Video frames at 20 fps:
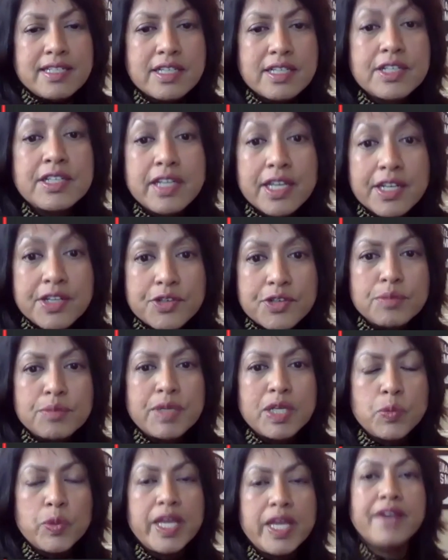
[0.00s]
conundrum
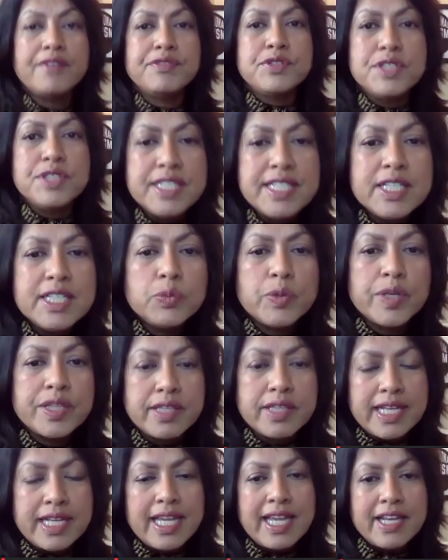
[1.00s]
and we have to deal with
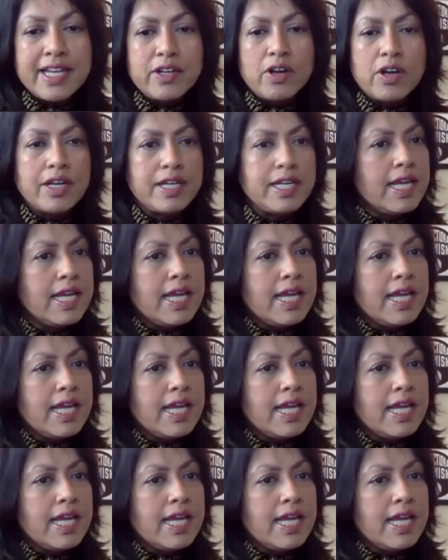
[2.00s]
it head on.